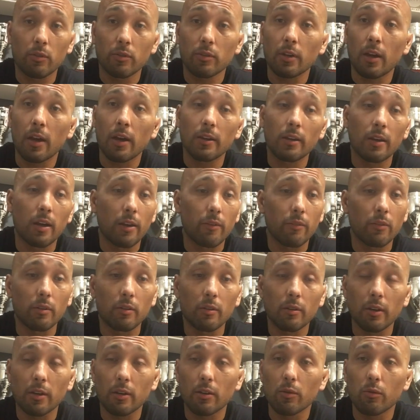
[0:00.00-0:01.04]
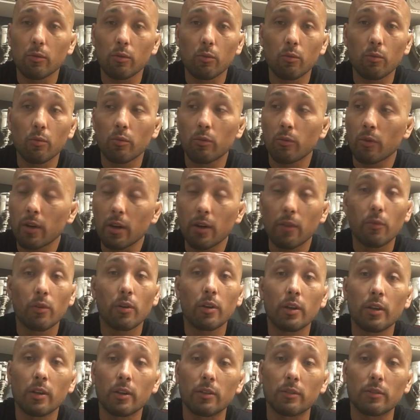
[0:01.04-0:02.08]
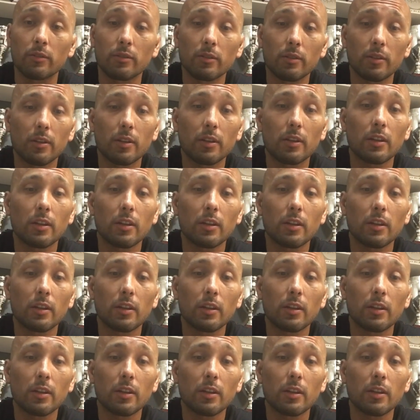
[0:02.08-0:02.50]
skydiving, whatever it is,